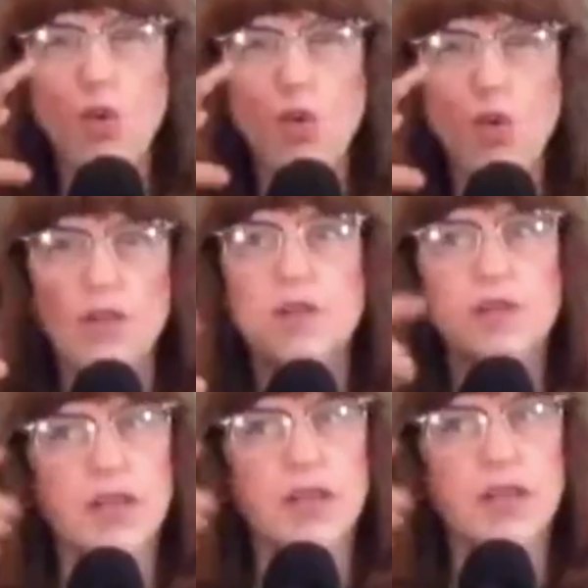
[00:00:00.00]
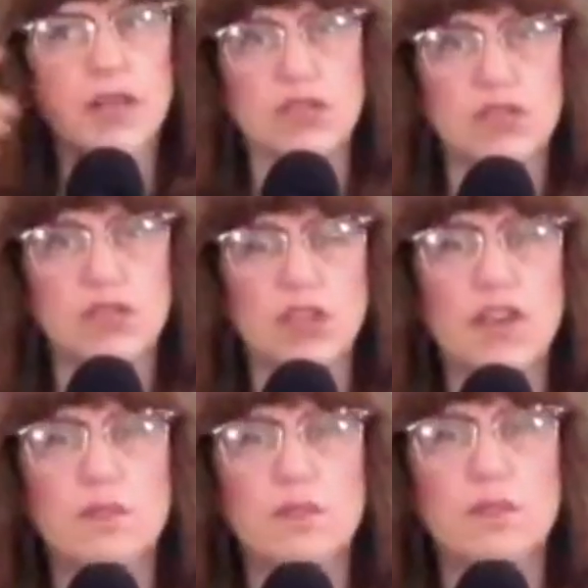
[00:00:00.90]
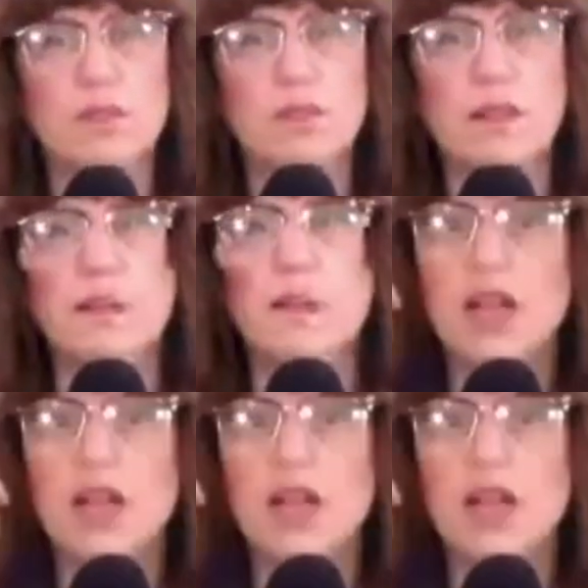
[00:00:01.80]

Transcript: all of them, but I know that there's a lot of books on there.